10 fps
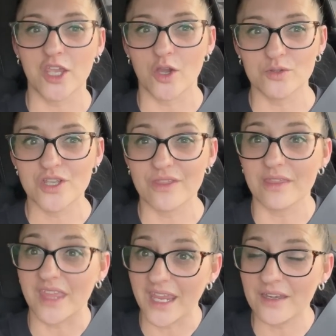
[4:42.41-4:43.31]
go to the
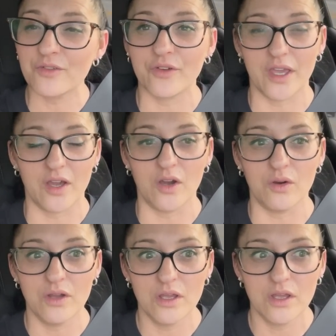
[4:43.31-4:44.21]

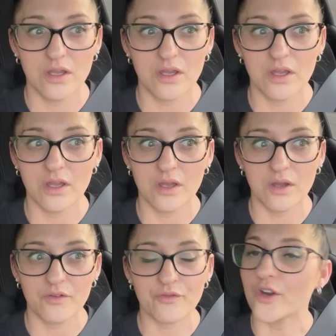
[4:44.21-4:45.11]
landfill
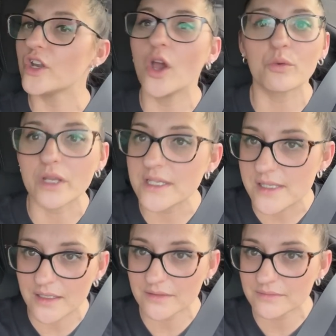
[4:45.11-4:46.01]
for no reason.